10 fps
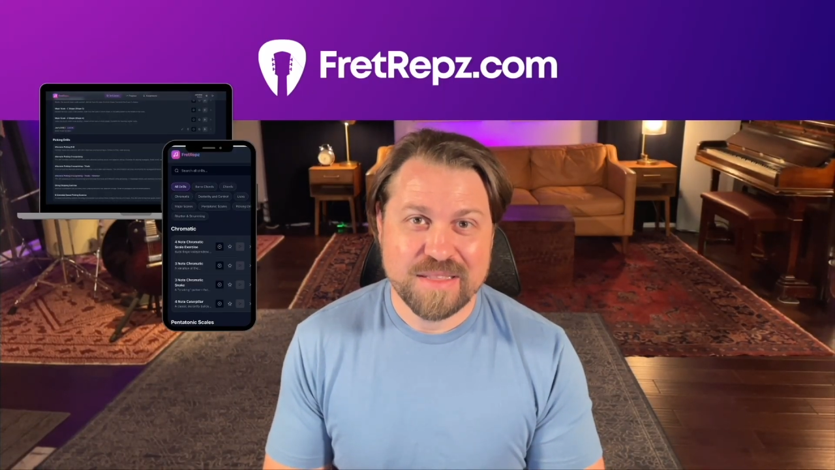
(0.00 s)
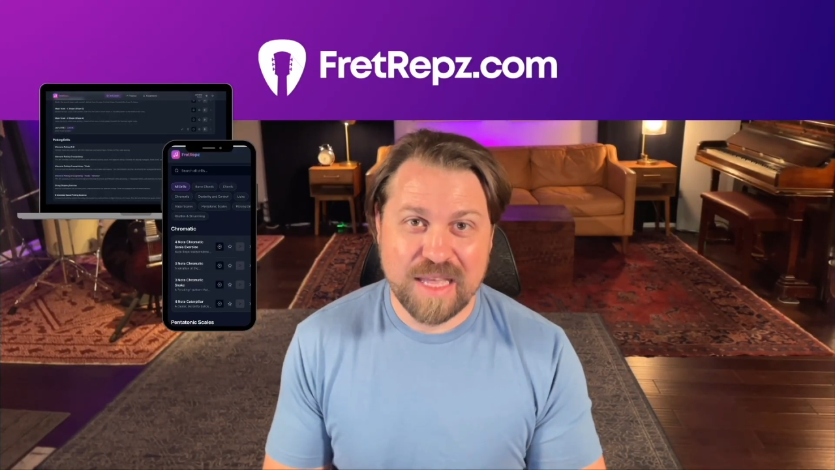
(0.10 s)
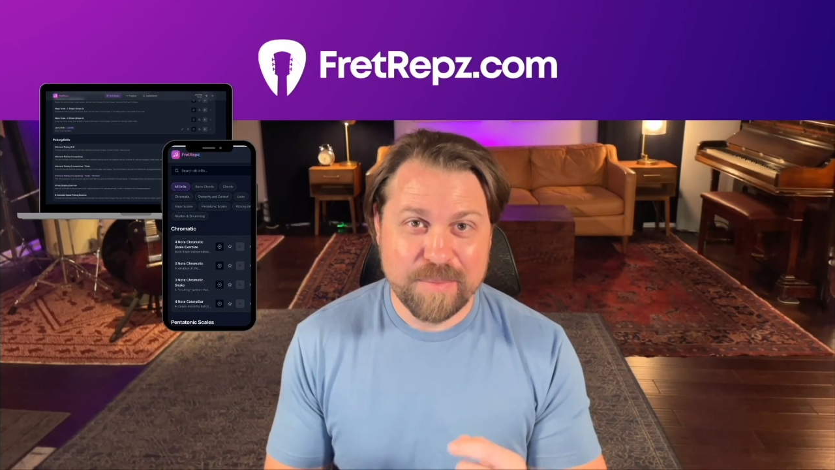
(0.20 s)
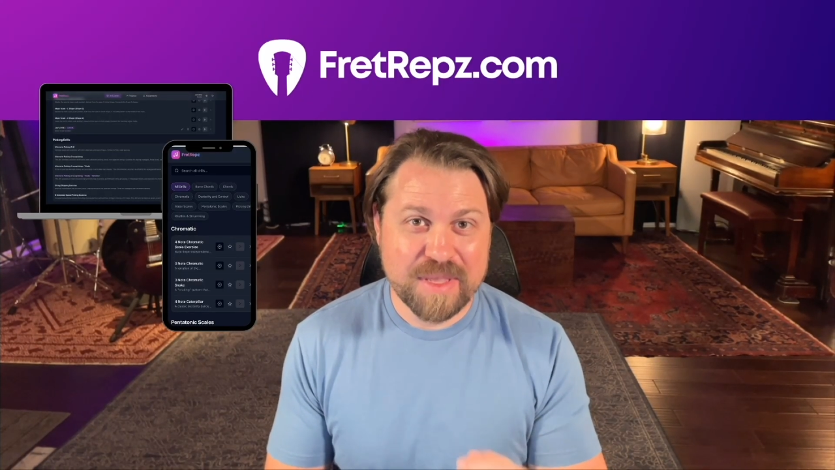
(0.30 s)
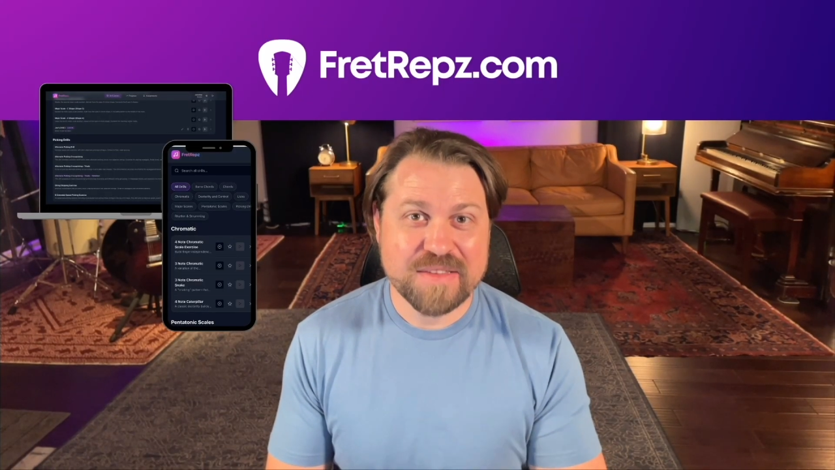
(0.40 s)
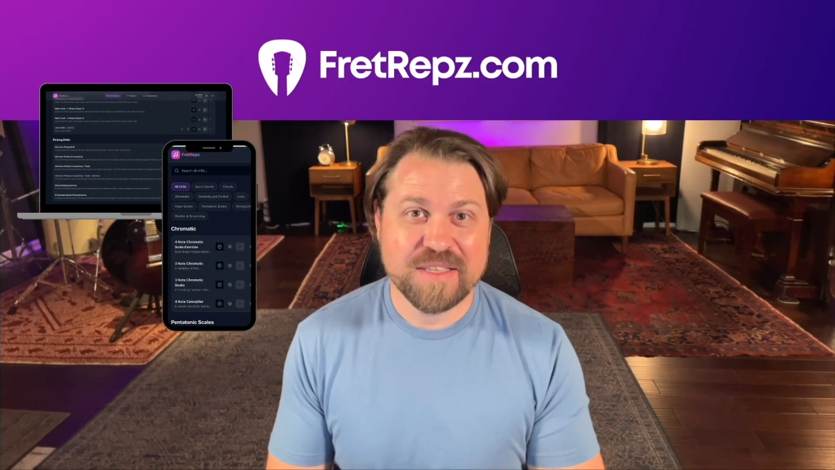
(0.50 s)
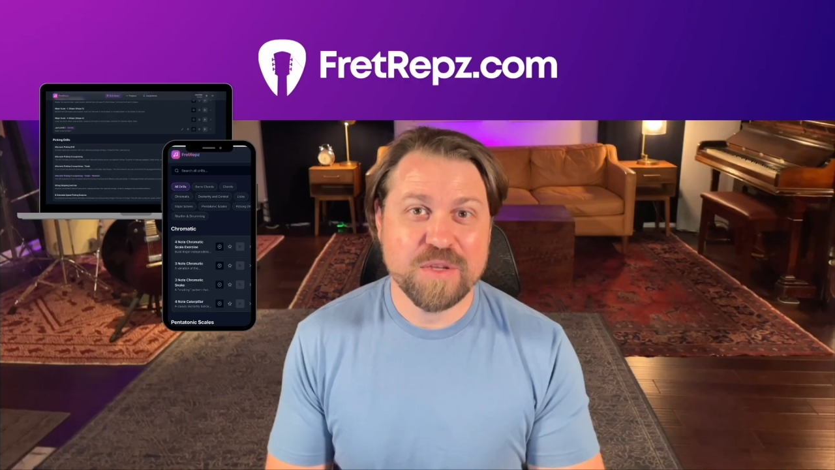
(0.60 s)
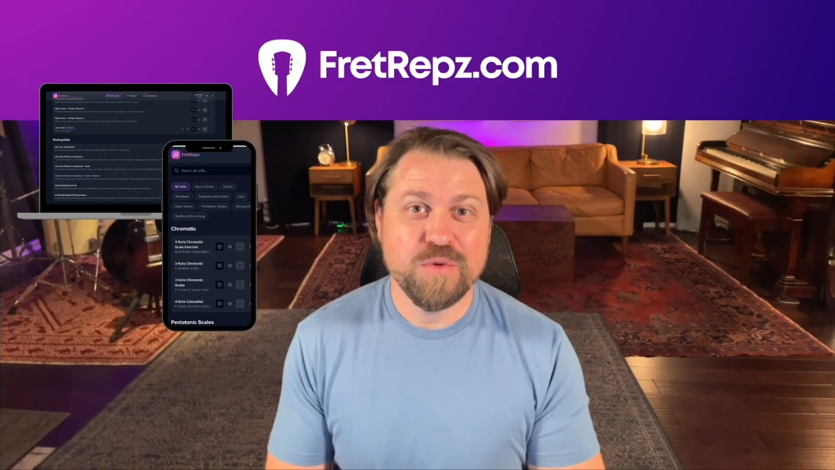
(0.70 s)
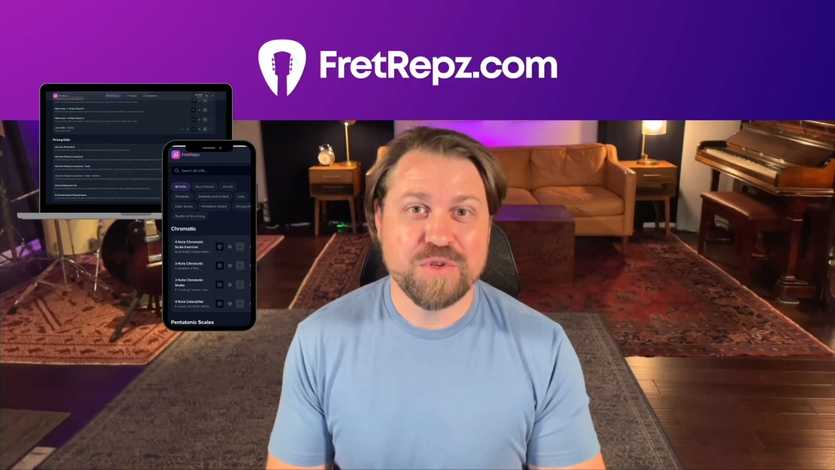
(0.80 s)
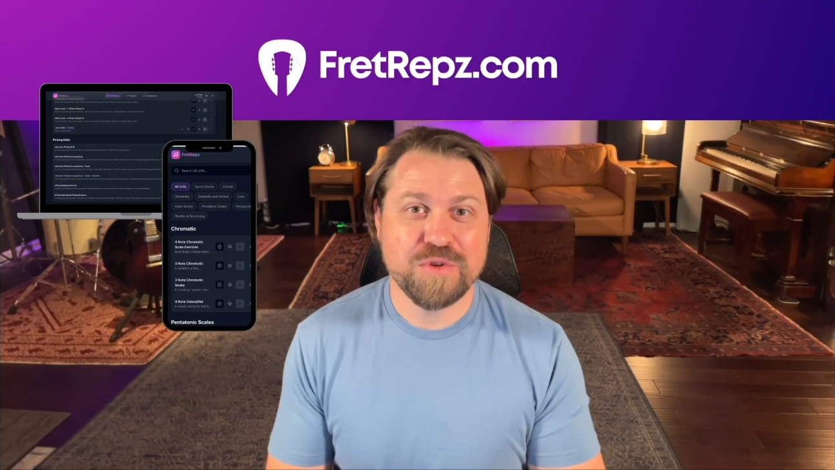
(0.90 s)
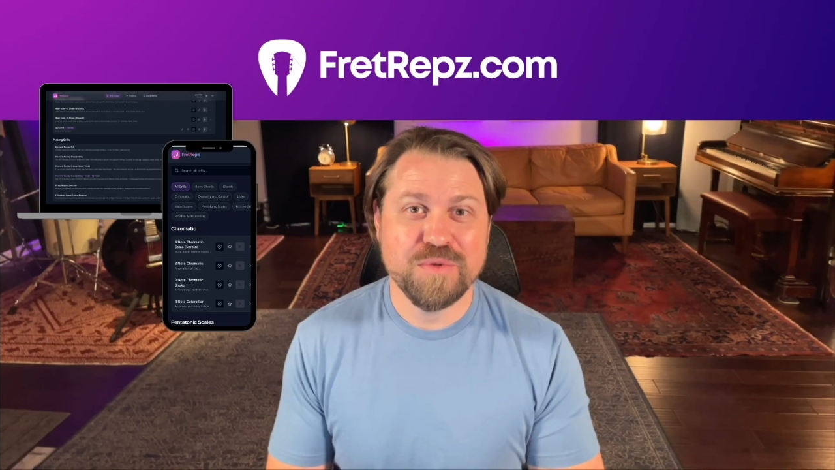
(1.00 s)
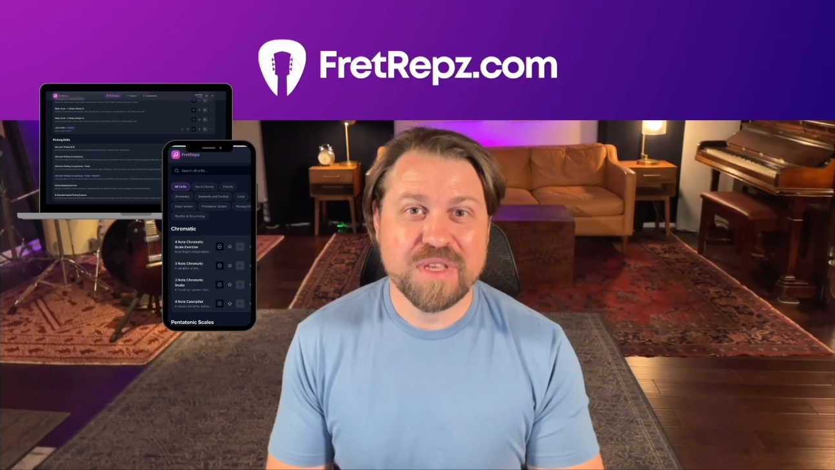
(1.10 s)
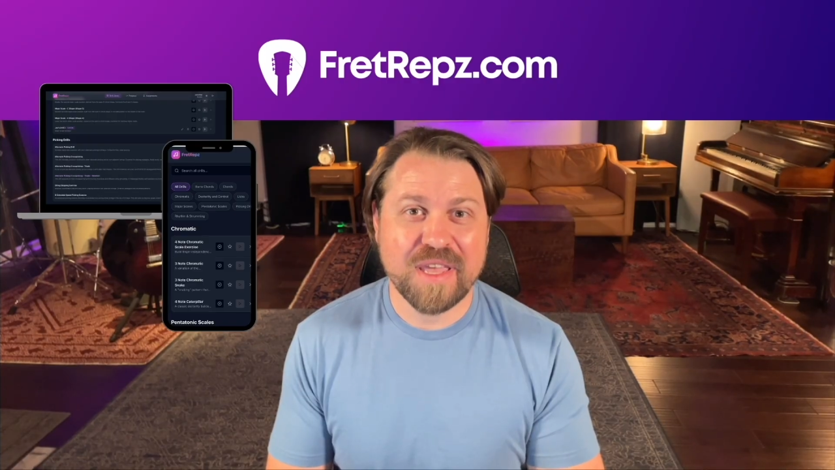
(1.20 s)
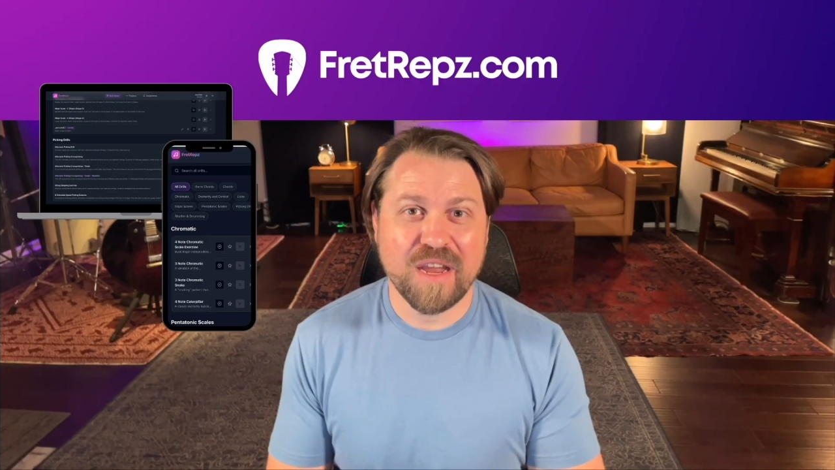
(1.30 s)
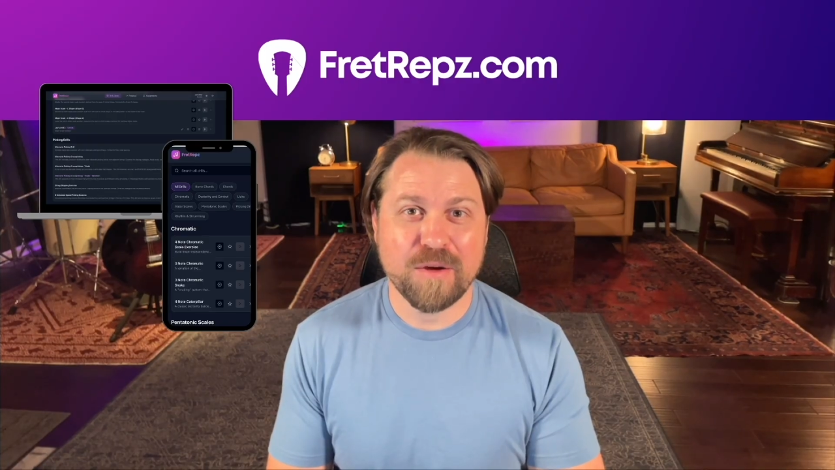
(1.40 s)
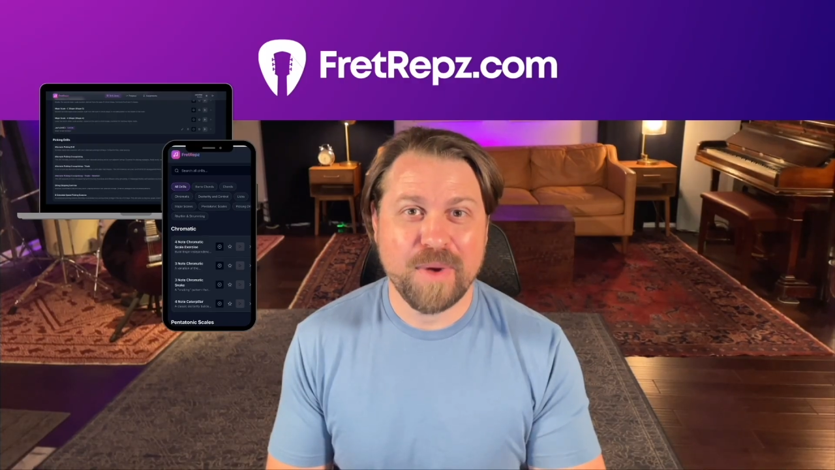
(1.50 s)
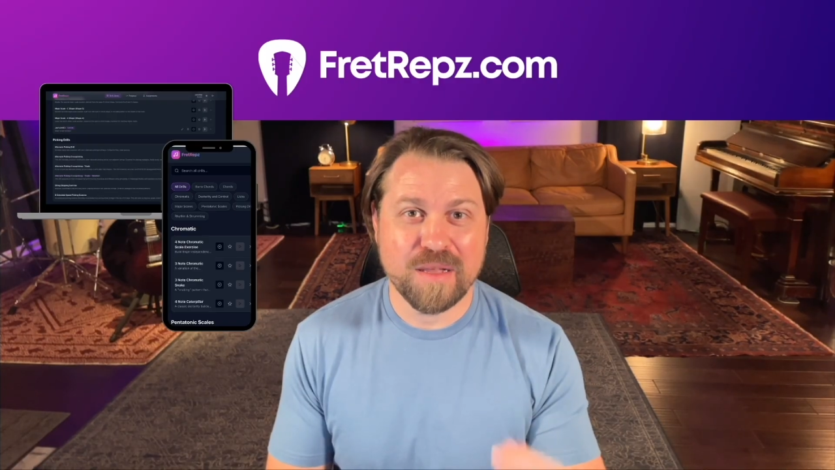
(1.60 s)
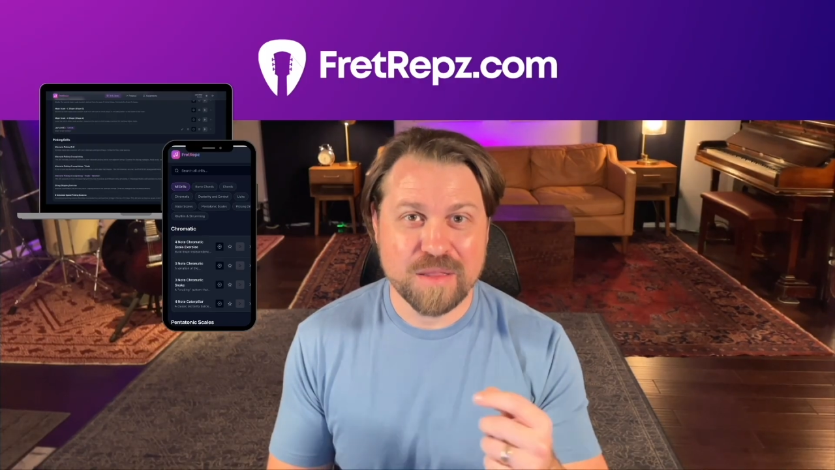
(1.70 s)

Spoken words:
That means that you truly care about